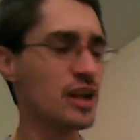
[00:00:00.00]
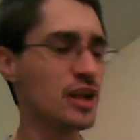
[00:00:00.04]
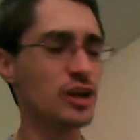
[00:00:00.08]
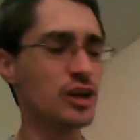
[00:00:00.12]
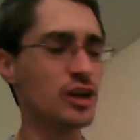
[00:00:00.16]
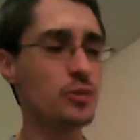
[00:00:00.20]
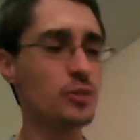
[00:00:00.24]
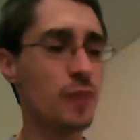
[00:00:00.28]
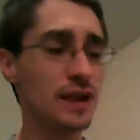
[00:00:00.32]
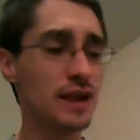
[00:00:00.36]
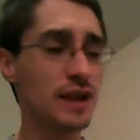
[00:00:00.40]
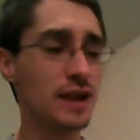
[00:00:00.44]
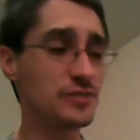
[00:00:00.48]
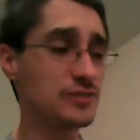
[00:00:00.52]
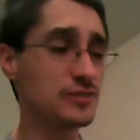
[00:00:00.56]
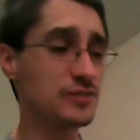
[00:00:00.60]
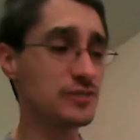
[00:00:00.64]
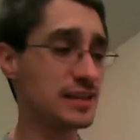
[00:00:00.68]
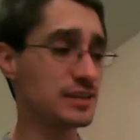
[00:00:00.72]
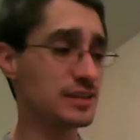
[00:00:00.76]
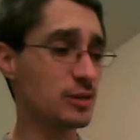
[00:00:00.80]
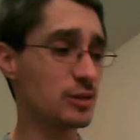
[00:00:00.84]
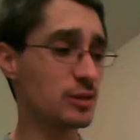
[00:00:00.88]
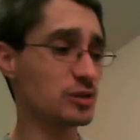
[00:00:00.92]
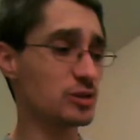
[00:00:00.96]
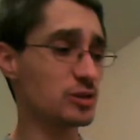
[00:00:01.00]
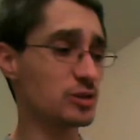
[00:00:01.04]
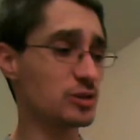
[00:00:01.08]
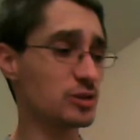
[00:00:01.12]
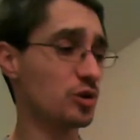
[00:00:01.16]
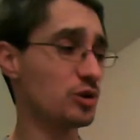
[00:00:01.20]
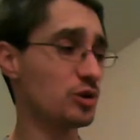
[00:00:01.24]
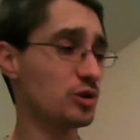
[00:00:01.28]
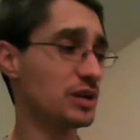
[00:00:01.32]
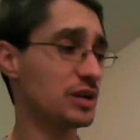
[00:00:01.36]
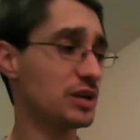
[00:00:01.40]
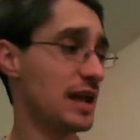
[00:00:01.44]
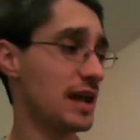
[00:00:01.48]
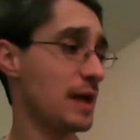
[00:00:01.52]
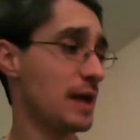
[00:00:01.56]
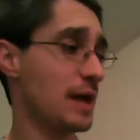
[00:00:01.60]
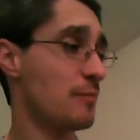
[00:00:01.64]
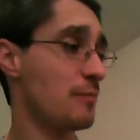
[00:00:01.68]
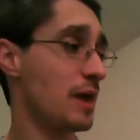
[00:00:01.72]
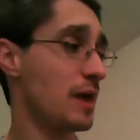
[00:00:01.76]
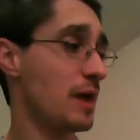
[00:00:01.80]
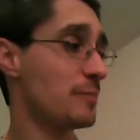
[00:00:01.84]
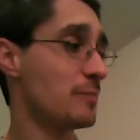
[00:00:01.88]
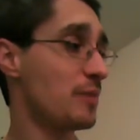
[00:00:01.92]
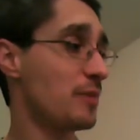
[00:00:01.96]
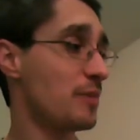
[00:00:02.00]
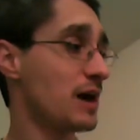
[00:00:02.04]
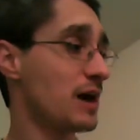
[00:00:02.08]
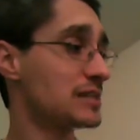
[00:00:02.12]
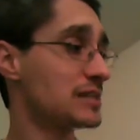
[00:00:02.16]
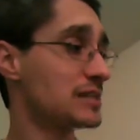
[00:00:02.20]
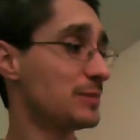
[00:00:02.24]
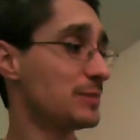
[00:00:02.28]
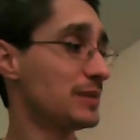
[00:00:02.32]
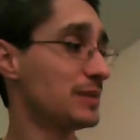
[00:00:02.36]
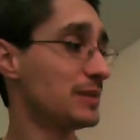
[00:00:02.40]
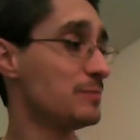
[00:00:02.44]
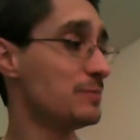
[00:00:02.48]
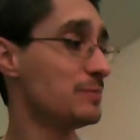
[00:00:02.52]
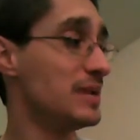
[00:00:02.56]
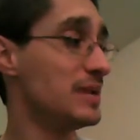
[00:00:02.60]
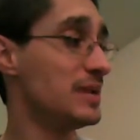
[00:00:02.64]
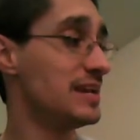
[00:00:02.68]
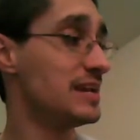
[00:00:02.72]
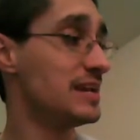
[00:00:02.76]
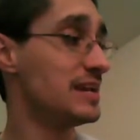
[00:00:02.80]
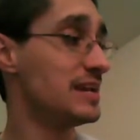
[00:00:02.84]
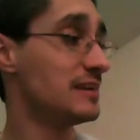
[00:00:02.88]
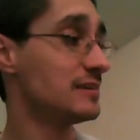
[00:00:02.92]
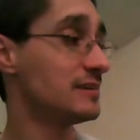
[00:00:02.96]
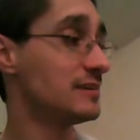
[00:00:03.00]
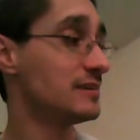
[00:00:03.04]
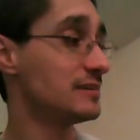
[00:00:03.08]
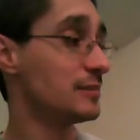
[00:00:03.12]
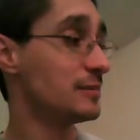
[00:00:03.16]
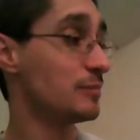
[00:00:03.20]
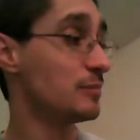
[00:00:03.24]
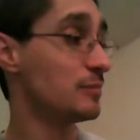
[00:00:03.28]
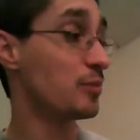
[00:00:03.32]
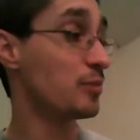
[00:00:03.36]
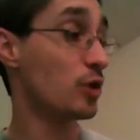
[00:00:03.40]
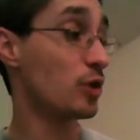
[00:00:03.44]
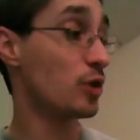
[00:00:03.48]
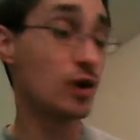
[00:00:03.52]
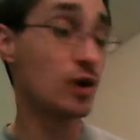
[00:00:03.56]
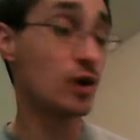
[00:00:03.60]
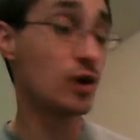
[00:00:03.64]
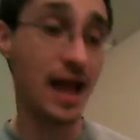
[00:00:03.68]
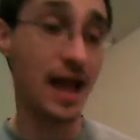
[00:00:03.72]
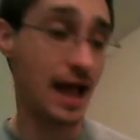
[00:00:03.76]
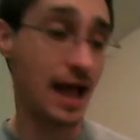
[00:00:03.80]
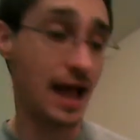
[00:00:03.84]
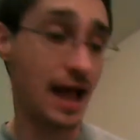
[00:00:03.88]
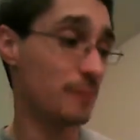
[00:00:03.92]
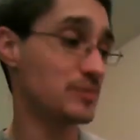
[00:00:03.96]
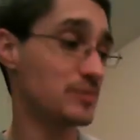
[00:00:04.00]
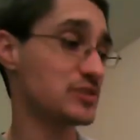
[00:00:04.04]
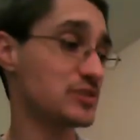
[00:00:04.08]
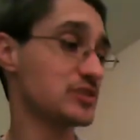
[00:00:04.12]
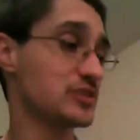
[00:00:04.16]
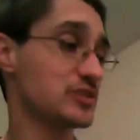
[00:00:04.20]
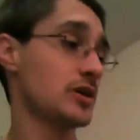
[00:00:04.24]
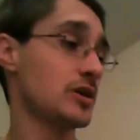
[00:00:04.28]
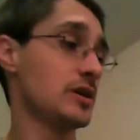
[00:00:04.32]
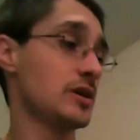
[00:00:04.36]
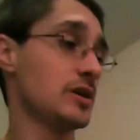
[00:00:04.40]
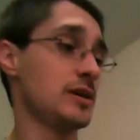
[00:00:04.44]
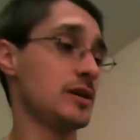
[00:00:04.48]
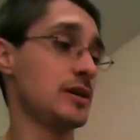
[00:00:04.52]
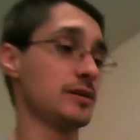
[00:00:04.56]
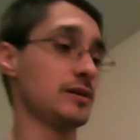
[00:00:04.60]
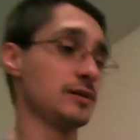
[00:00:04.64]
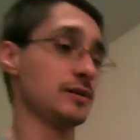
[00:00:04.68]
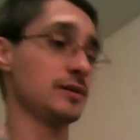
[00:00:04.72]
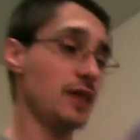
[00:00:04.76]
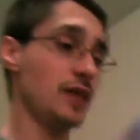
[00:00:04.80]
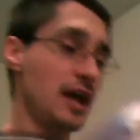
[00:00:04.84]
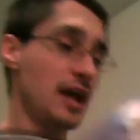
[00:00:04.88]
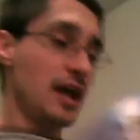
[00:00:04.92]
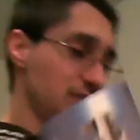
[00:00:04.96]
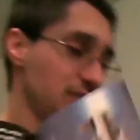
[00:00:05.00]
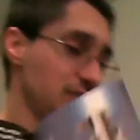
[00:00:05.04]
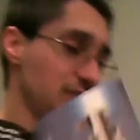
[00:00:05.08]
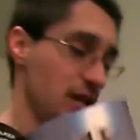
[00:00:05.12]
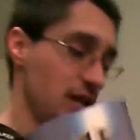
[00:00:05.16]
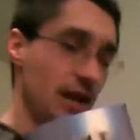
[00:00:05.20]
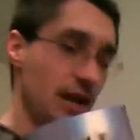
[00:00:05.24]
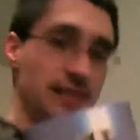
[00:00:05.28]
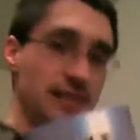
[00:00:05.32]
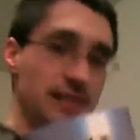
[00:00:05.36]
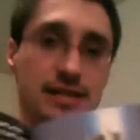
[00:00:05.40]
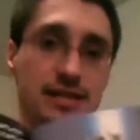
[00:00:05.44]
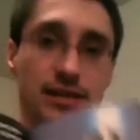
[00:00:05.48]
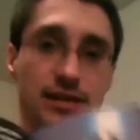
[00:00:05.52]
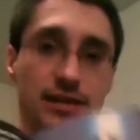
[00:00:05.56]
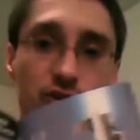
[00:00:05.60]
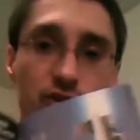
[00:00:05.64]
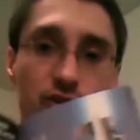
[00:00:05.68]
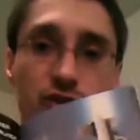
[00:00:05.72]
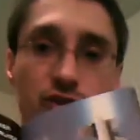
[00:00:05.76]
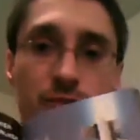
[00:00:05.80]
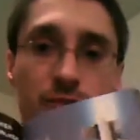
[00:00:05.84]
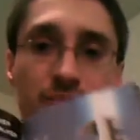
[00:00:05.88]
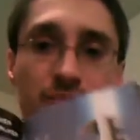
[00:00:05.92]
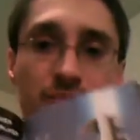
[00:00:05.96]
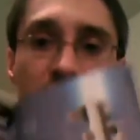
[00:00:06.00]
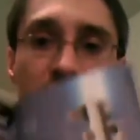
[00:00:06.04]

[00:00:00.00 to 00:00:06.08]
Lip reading: you might think that what you're looking at might possibly be, perhaps, life-size. Here's